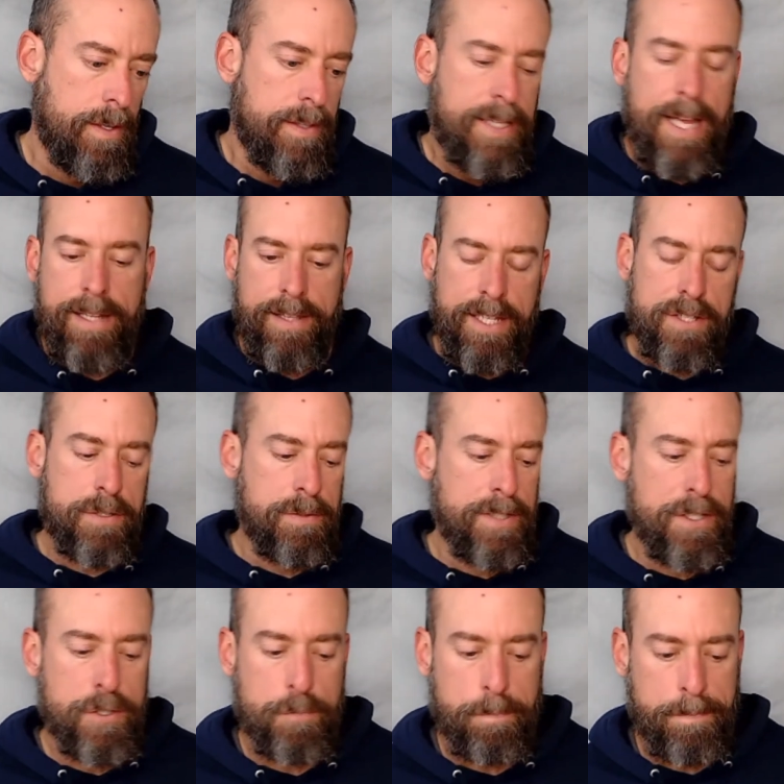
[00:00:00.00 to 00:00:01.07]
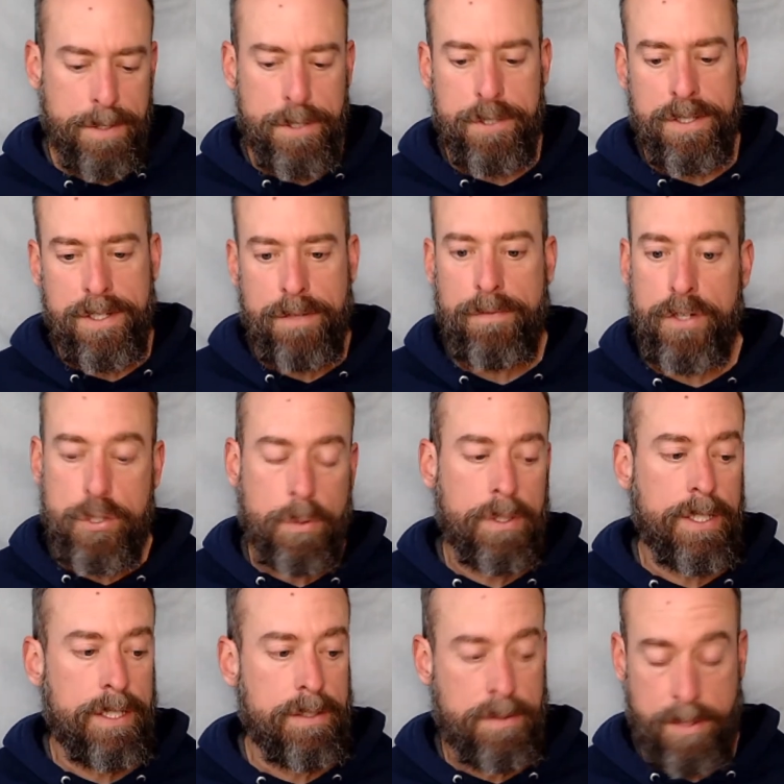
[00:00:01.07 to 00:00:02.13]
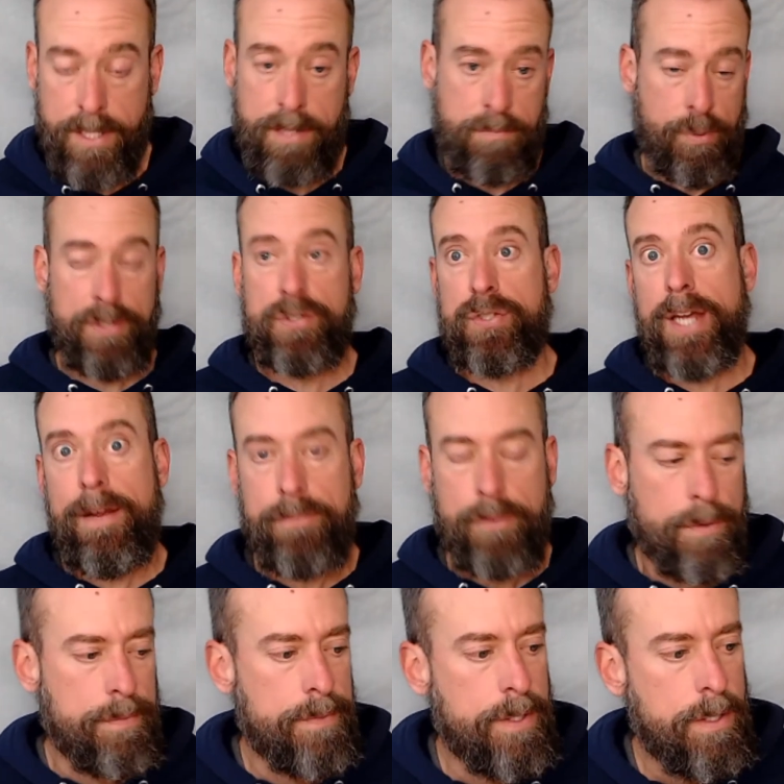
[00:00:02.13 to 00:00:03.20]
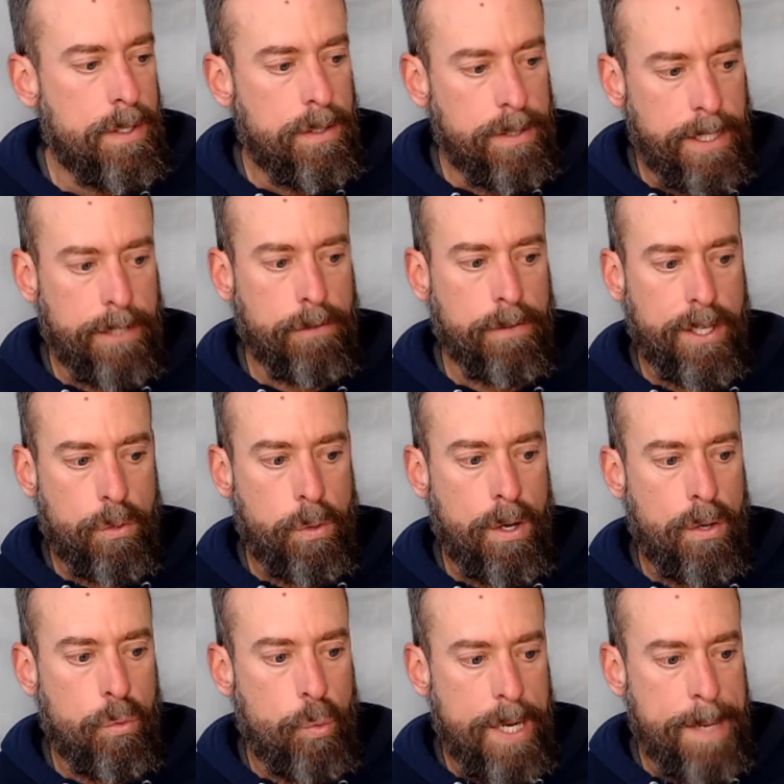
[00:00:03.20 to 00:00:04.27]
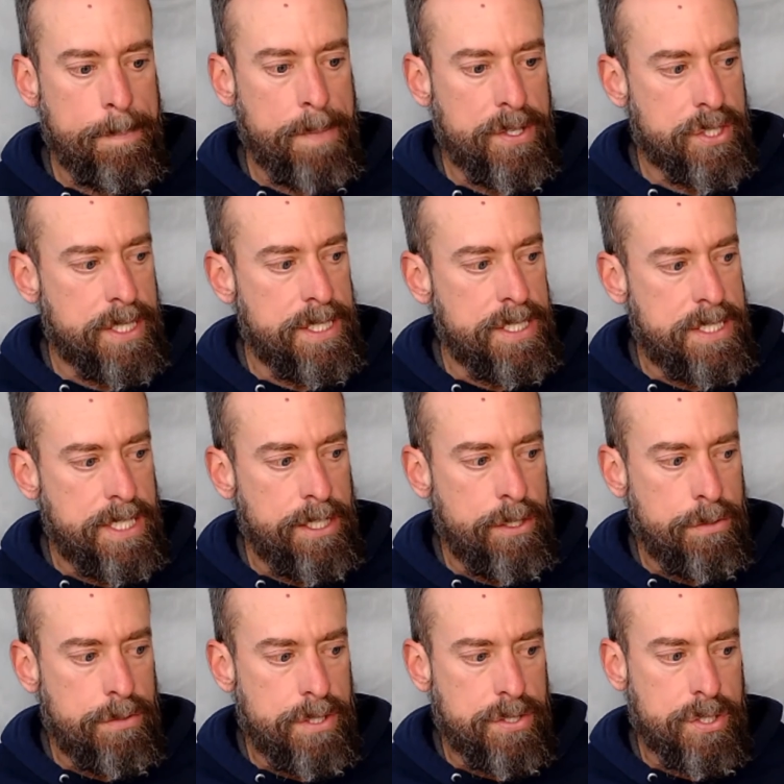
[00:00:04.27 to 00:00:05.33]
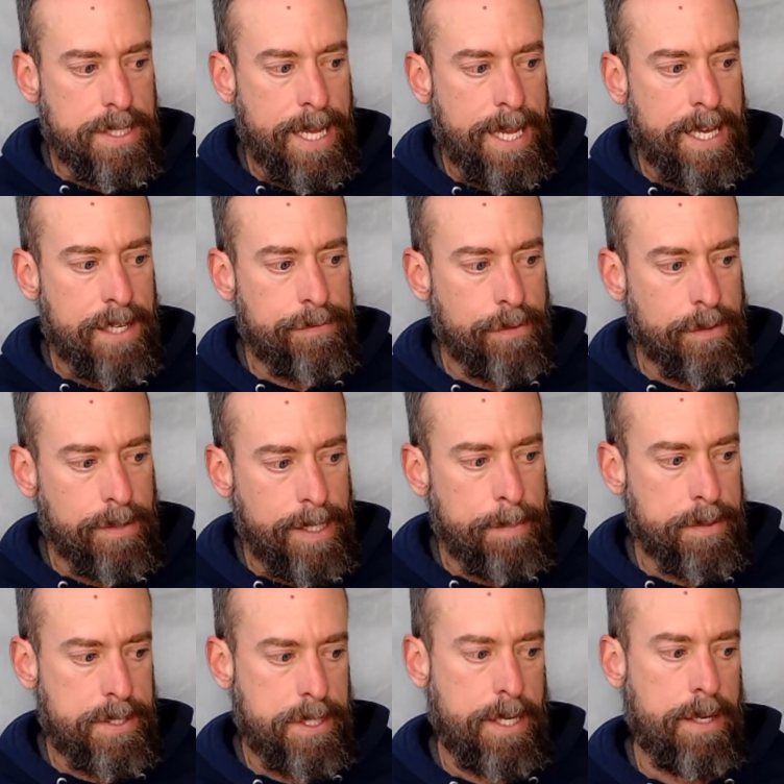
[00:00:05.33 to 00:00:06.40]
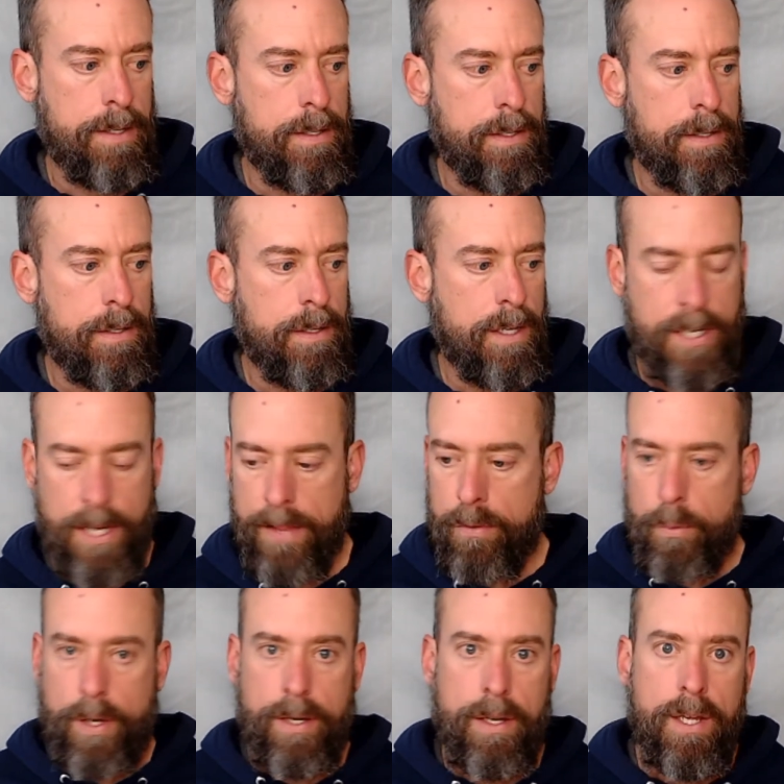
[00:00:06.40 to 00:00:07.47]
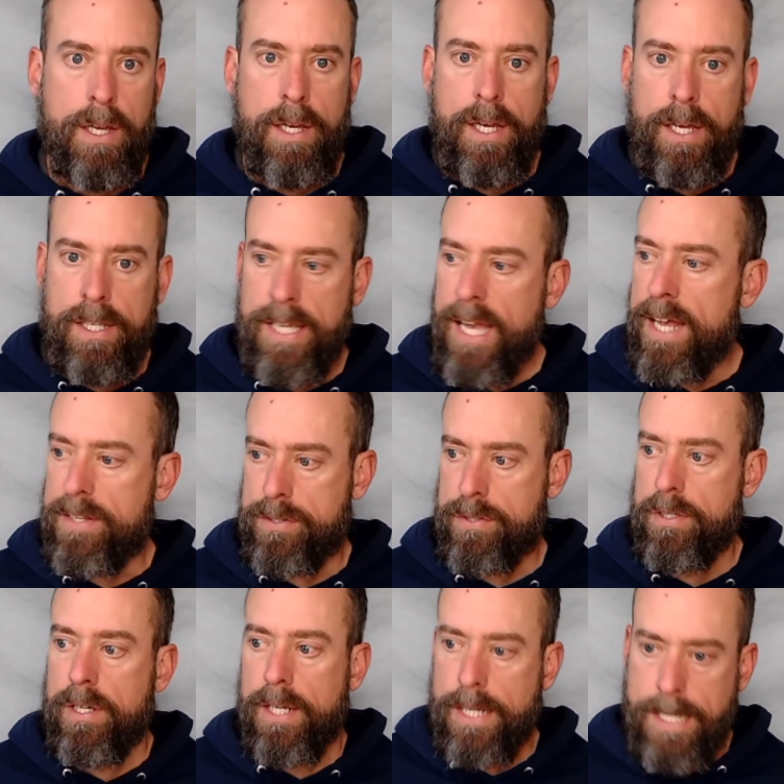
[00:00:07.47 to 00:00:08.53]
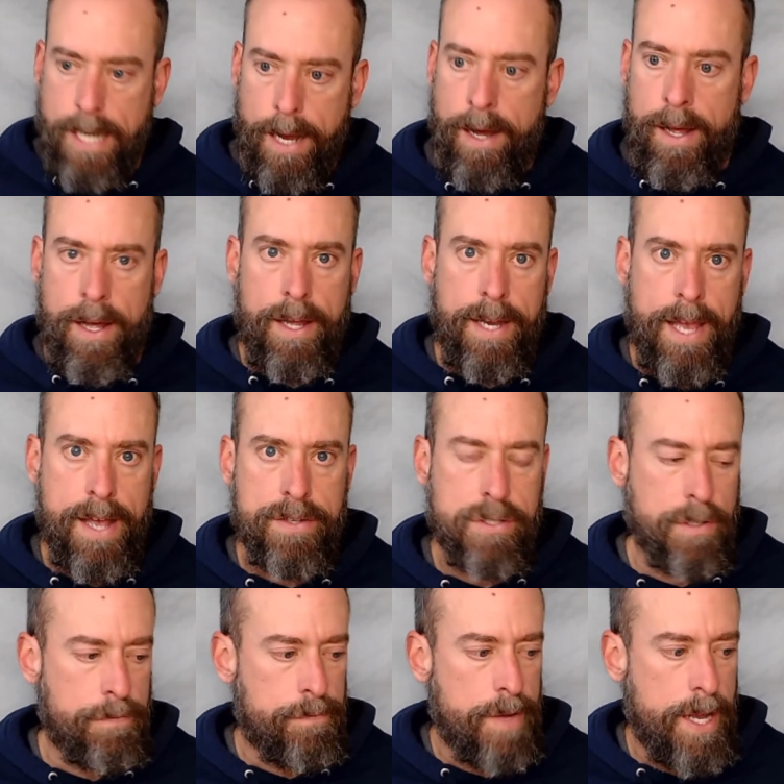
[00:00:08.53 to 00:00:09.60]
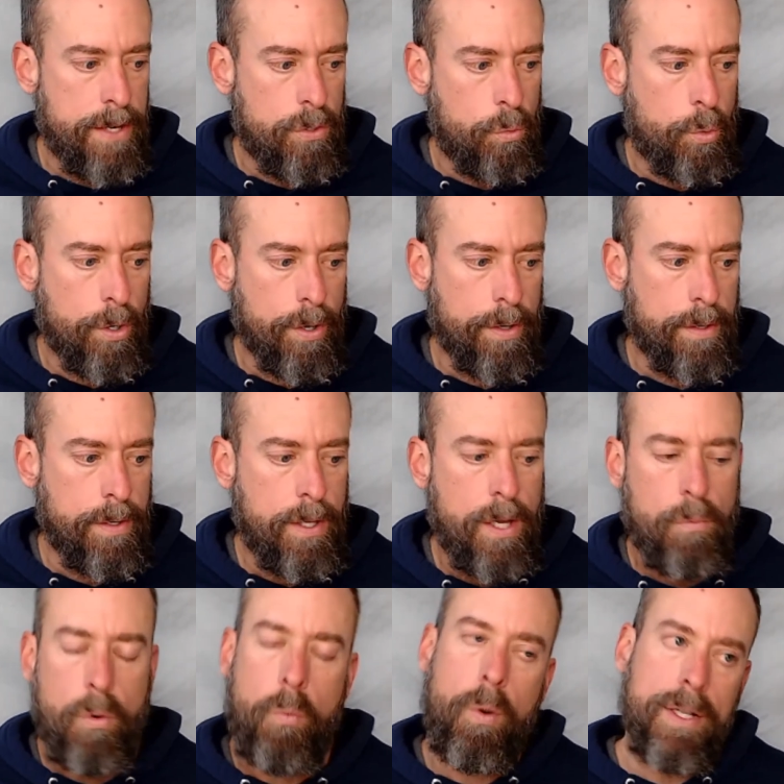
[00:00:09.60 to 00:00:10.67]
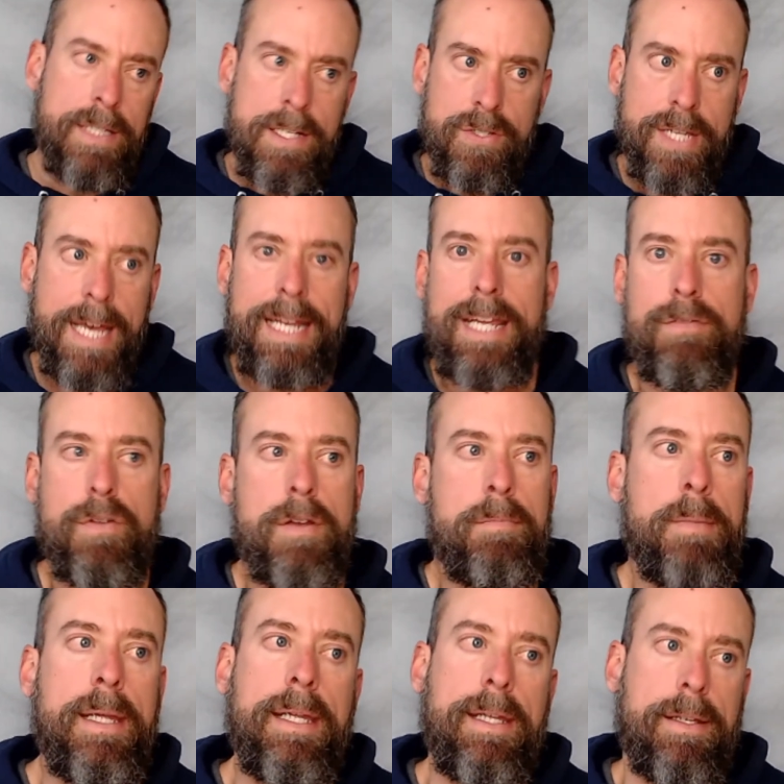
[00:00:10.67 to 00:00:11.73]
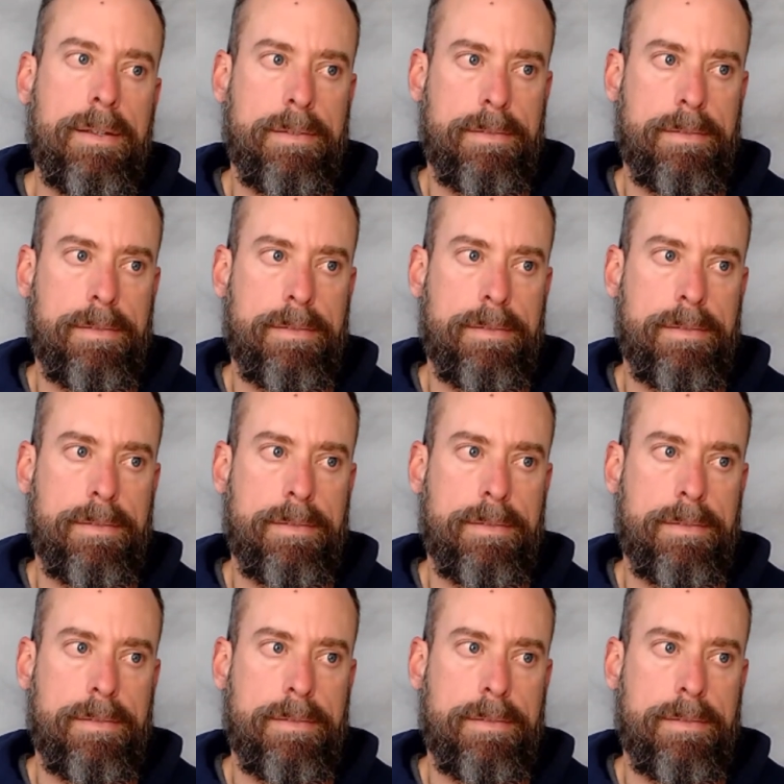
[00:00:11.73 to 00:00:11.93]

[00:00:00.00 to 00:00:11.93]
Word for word: that this this this individual, well, several, literally quote, "We must continue to stand for liberty." Another one, yes, God has the final word. Well, what does that even mean?